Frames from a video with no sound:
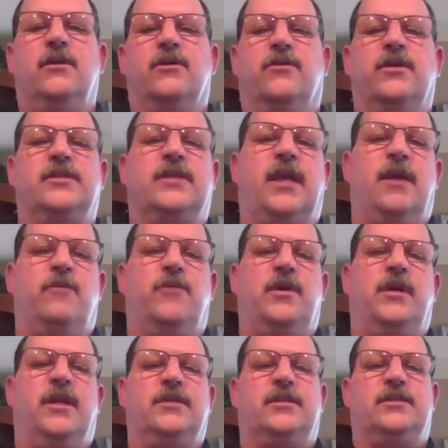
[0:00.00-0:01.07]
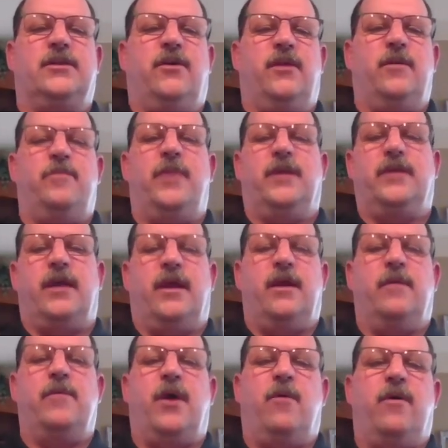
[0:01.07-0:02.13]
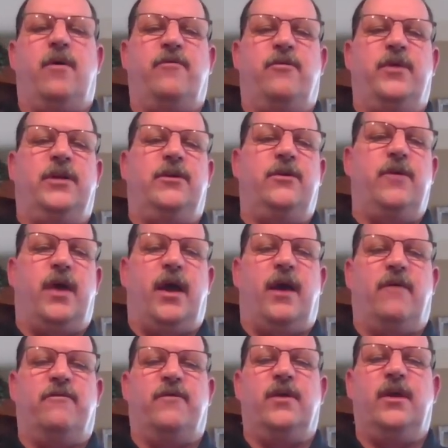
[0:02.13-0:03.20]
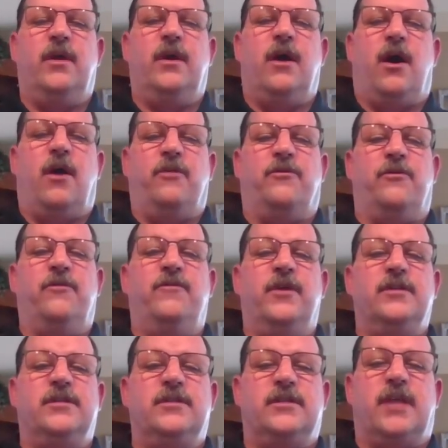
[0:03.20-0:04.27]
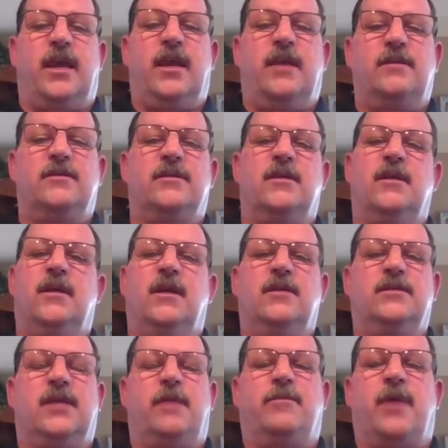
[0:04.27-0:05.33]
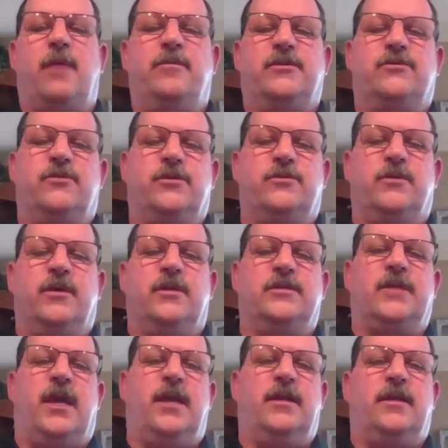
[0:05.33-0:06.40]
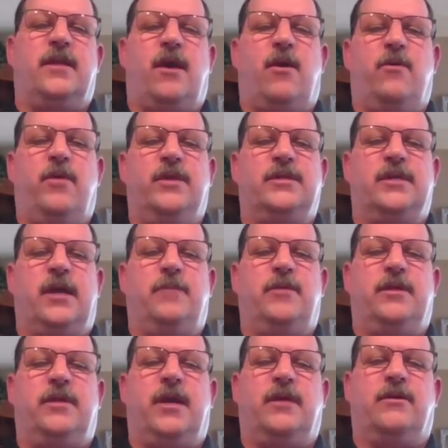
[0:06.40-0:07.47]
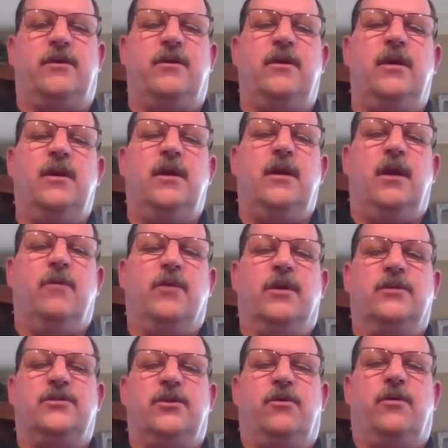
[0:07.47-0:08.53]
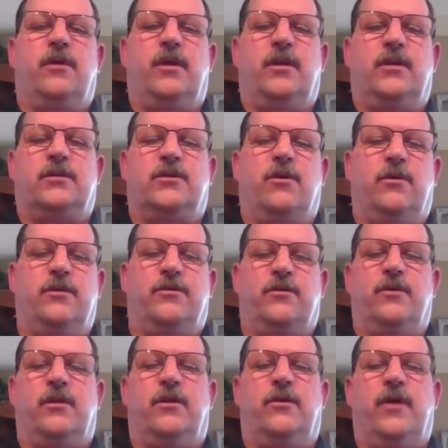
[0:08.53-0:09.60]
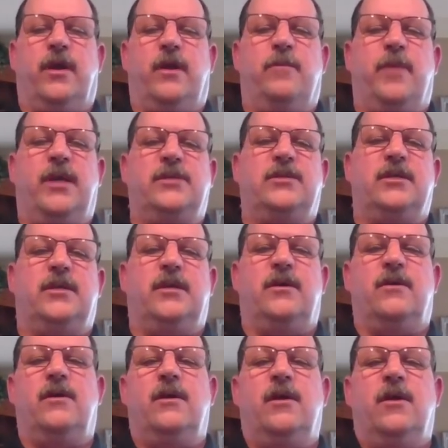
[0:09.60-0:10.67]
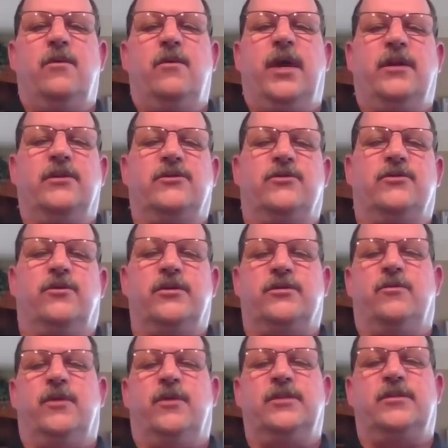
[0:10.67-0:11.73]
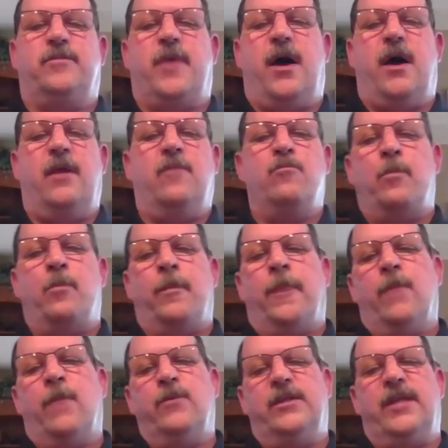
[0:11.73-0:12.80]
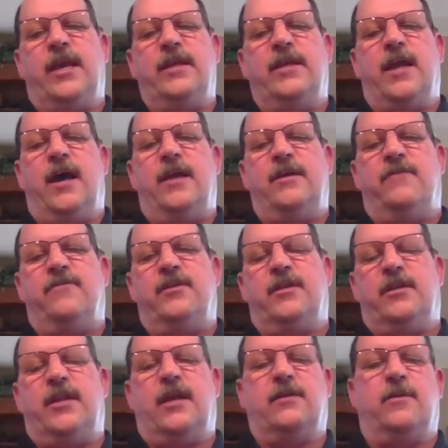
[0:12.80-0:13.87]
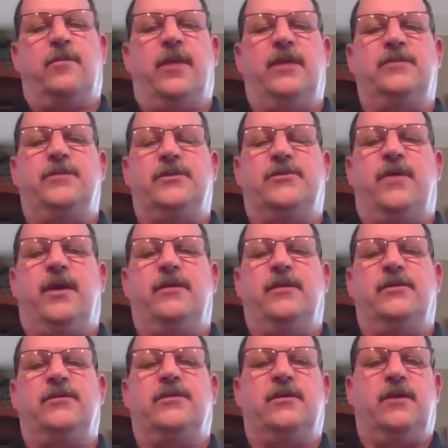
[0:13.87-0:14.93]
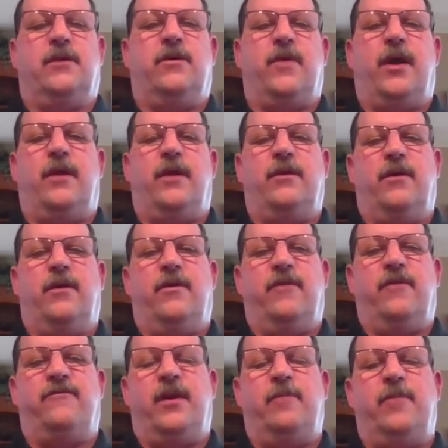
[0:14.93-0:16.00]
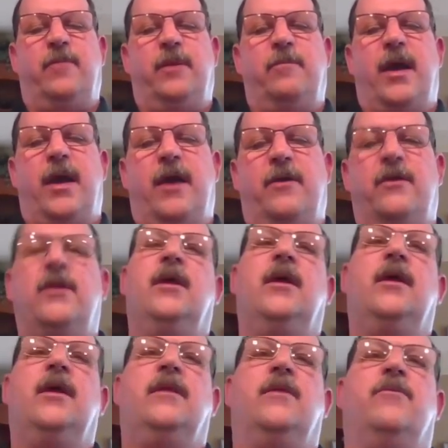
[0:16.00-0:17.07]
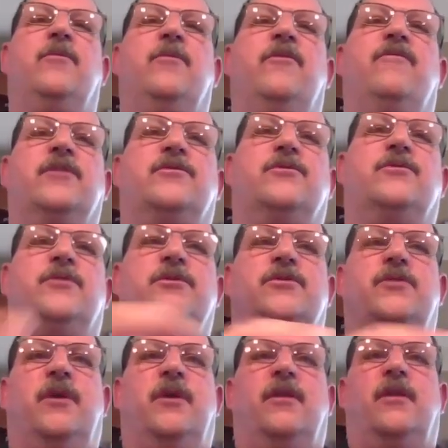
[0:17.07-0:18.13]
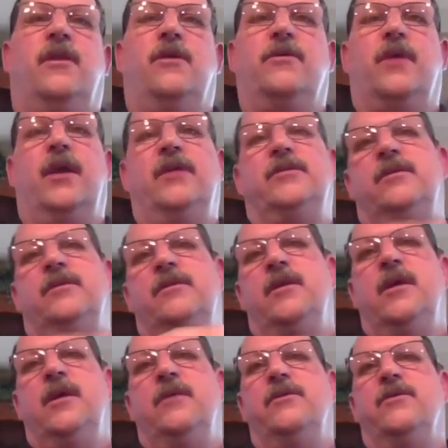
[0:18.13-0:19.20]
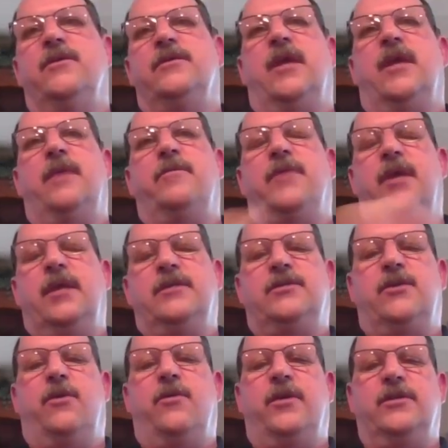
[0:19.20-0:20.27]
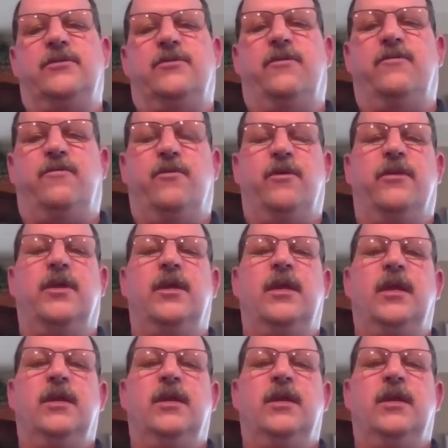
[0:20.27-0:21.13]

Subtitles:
The grid scan wouldn't necessarily pick that up. However, we do have our through vision scans, same type of source we're going to scan the tower with, same detector. And we're going to show it's going through a little animation here. We had the source on one spot. We take 9 different detector placements around in a fan beam pattern. Then we move our source to another location, do the same thing, so on and so forth.